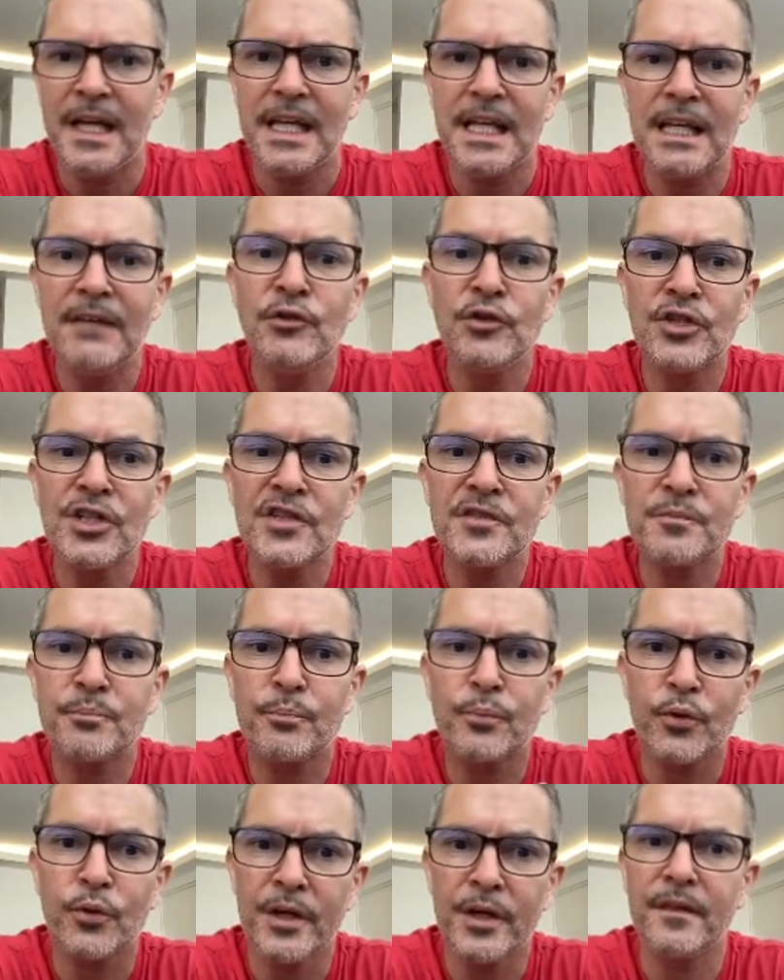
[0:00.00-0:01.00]
If you just
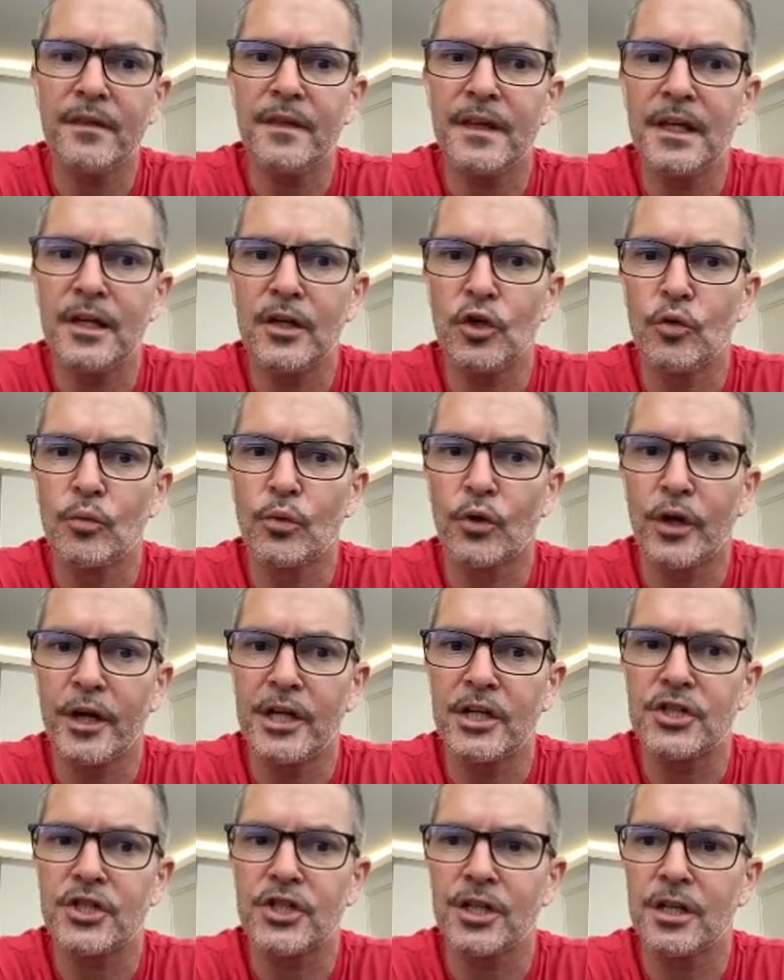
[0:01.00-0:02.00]
print the
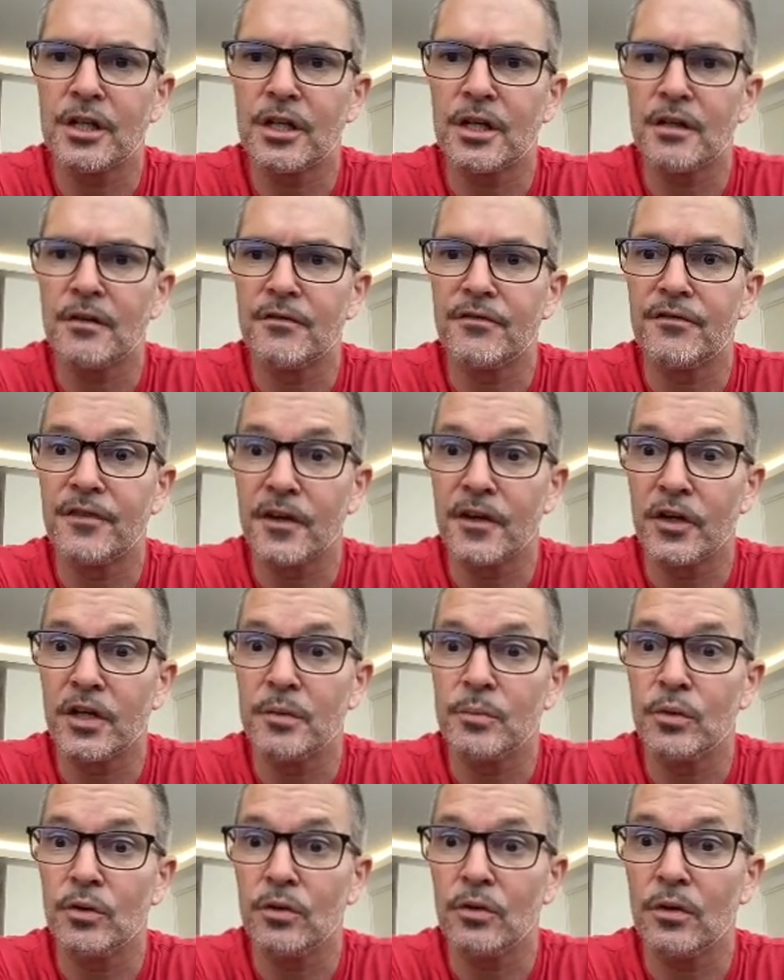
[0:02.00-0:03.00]
enumeration
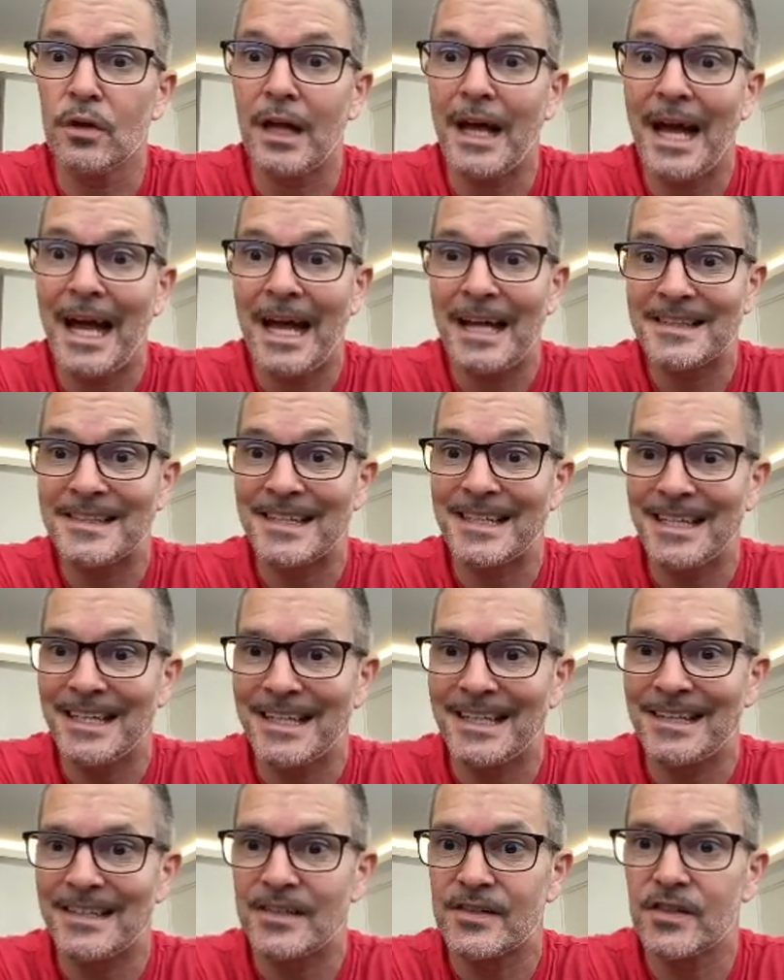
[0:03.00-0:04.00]
variable as it
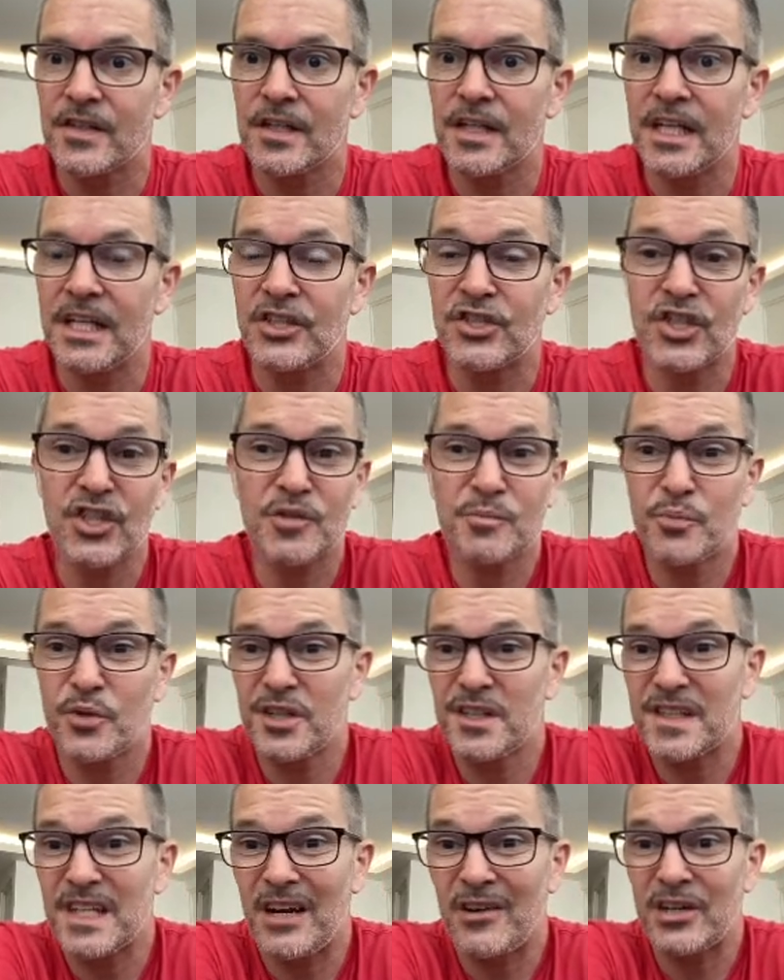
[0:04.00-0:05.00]
is, it just
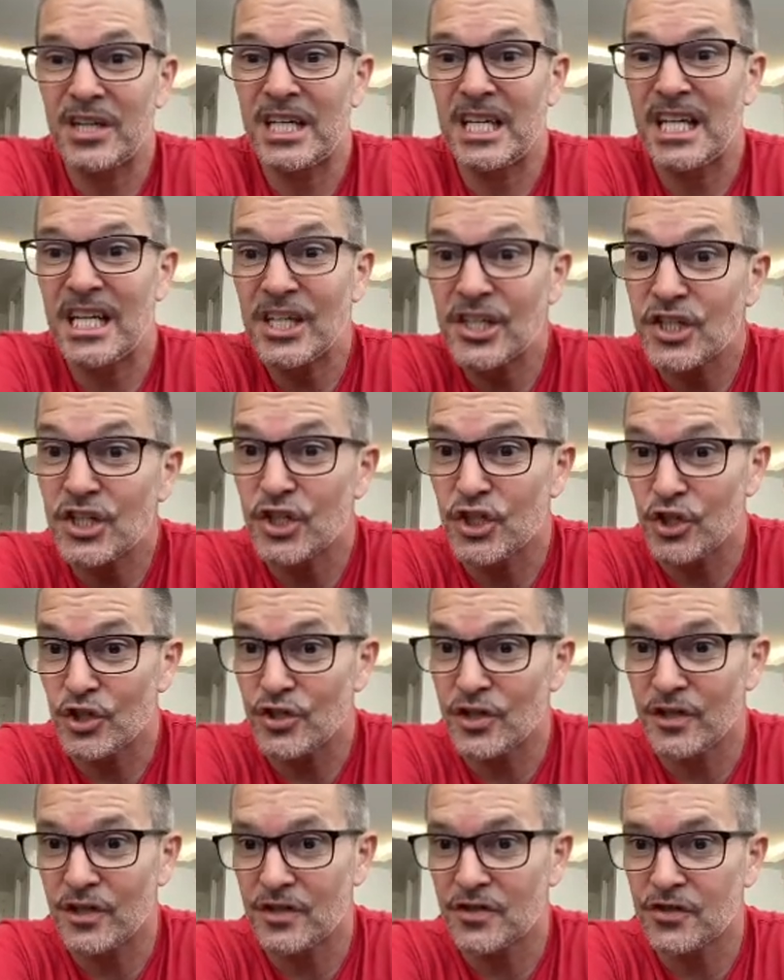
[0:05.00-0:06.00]
prints out an integer
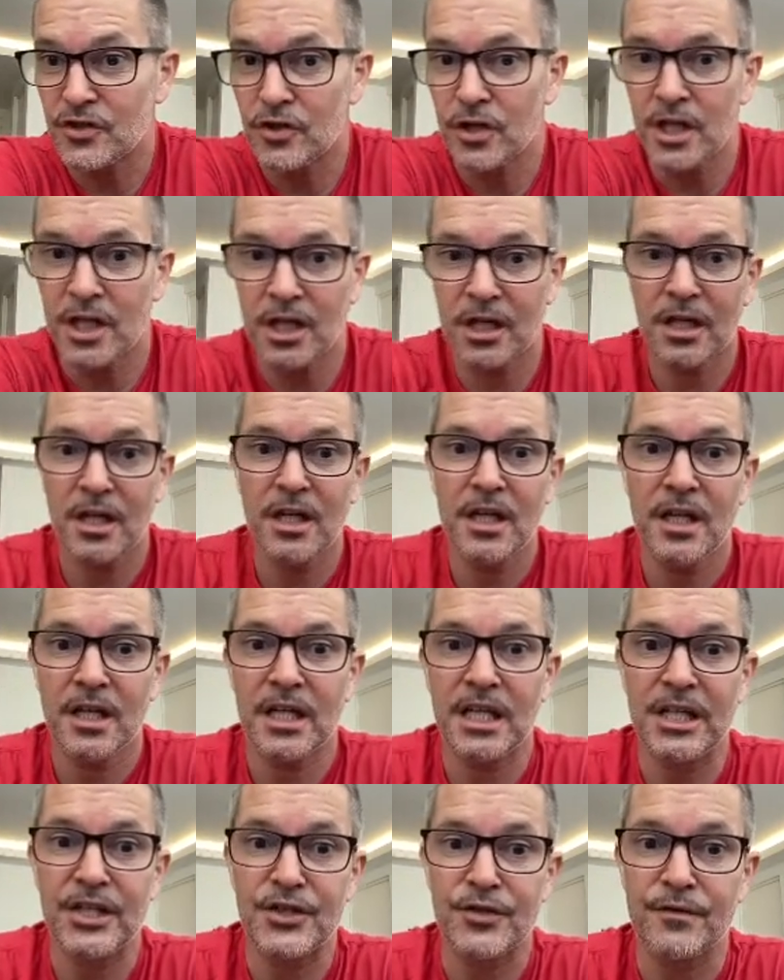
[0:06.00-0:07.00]
to the screen.
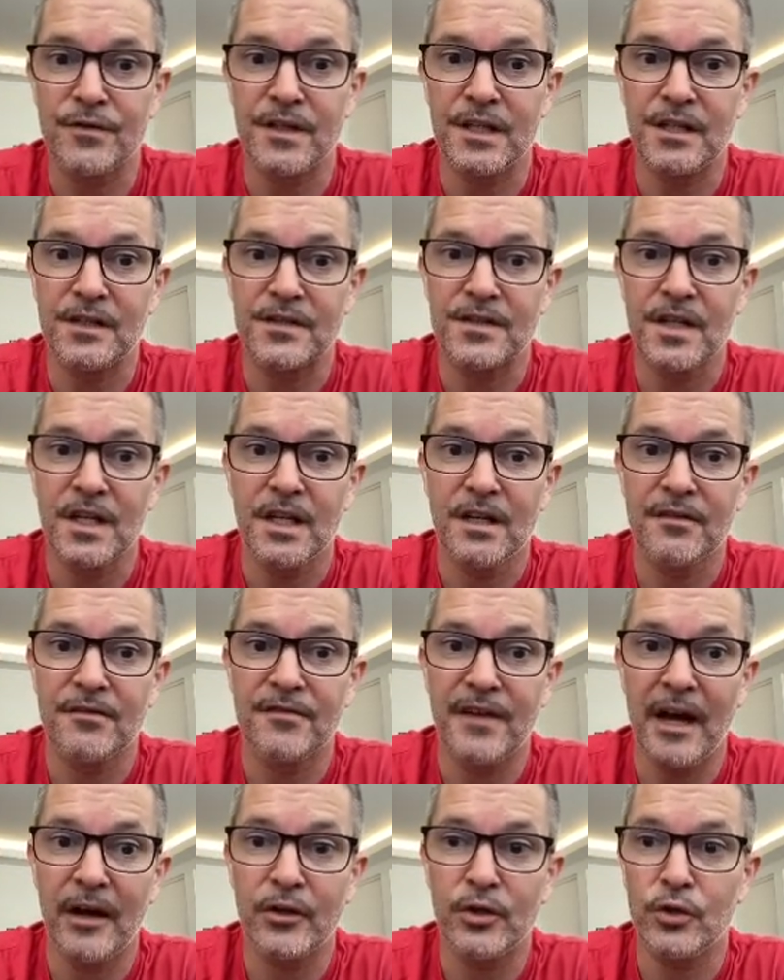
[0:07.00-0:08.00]
Each of these
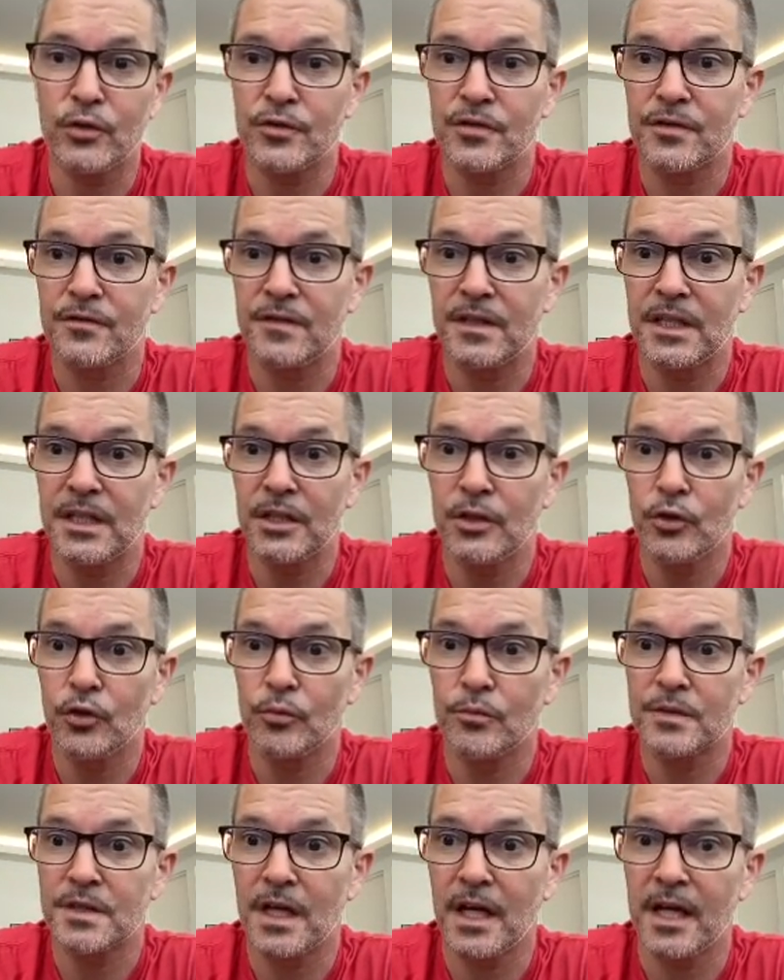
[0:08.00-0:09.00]
values of the
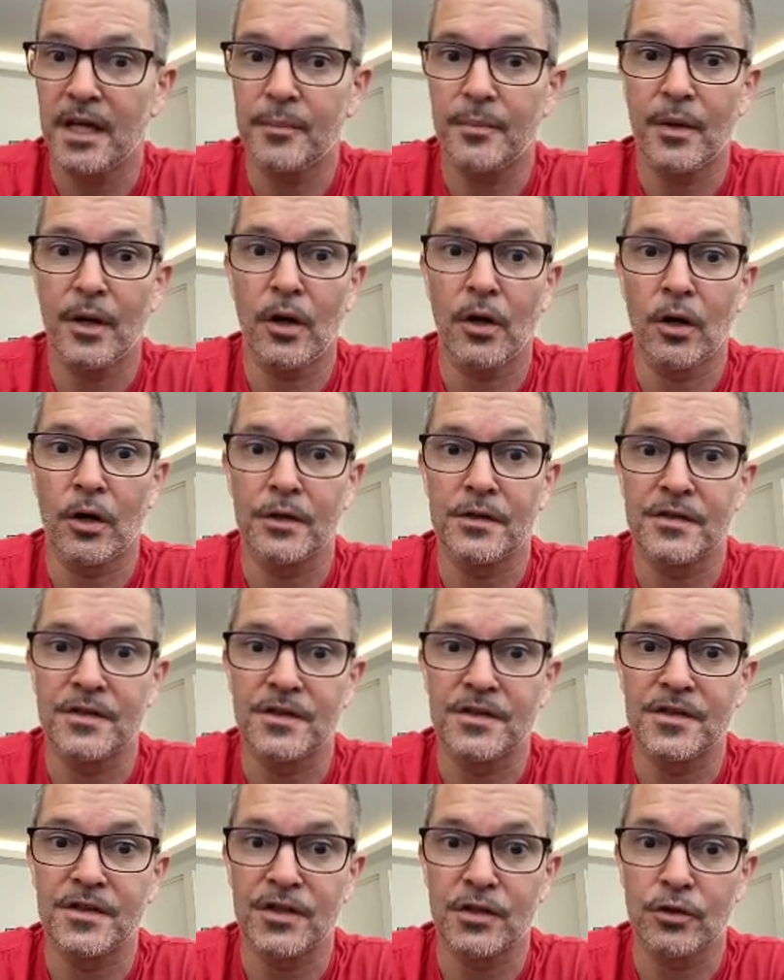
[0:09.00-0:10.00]
enum type are
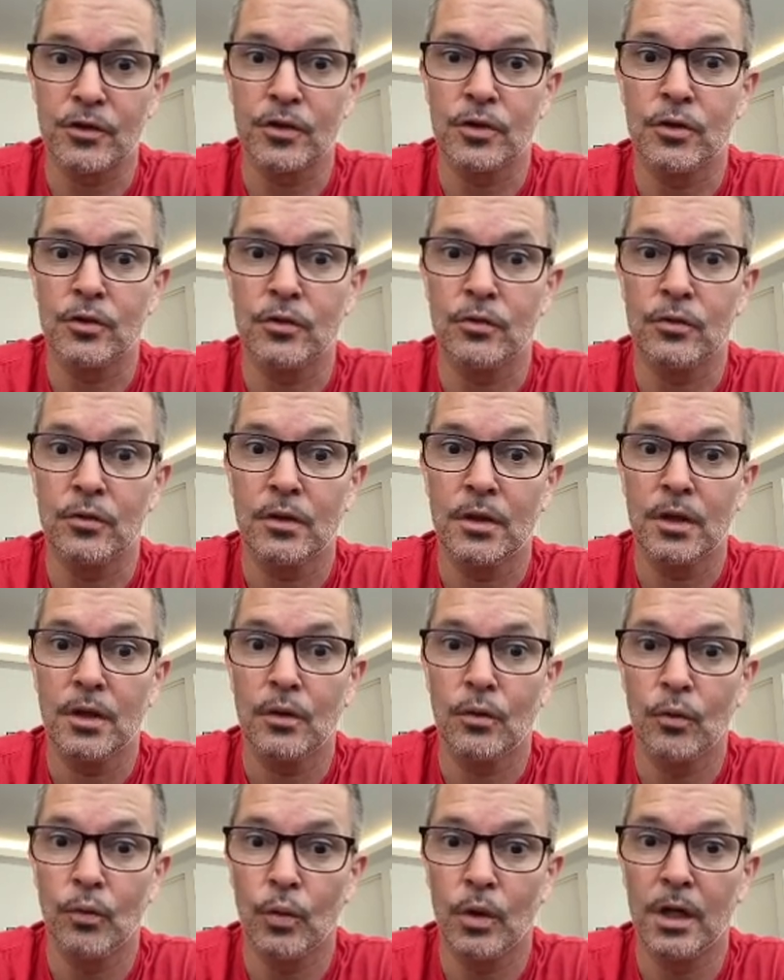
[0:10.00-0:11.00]
0,
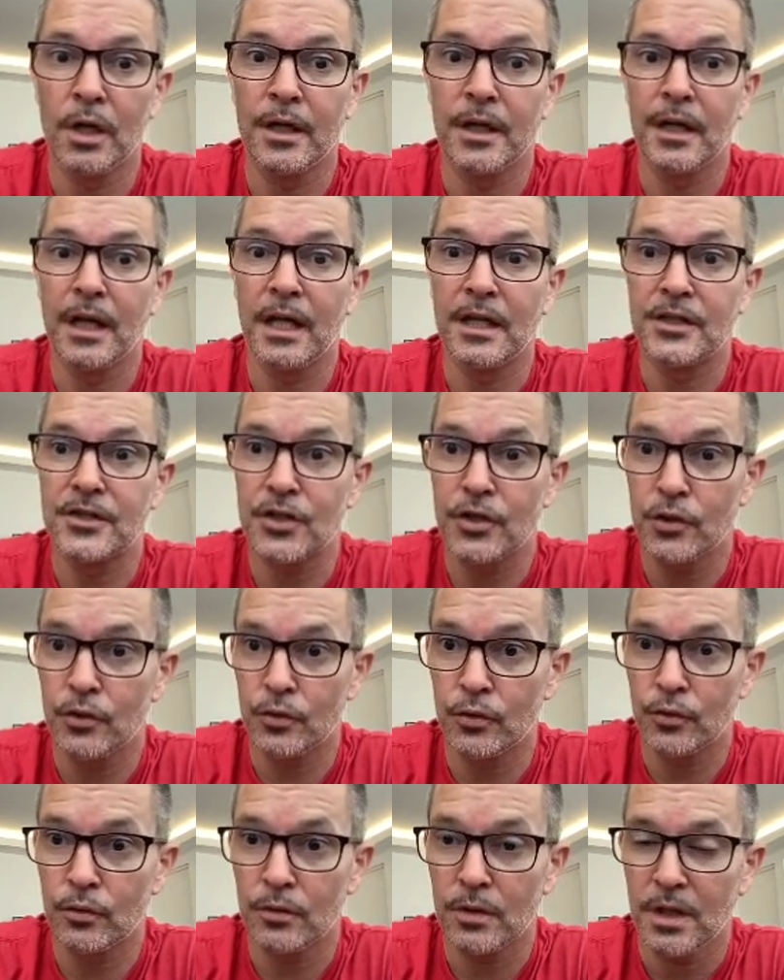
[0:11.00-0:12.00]
1, and
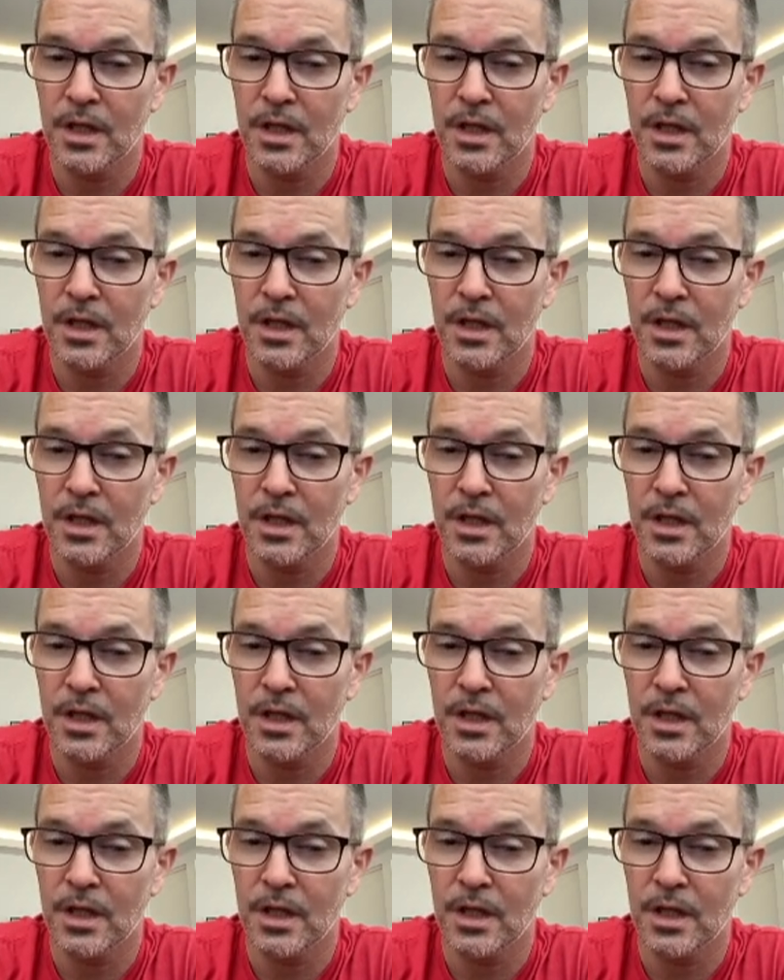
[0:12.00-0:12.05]
2.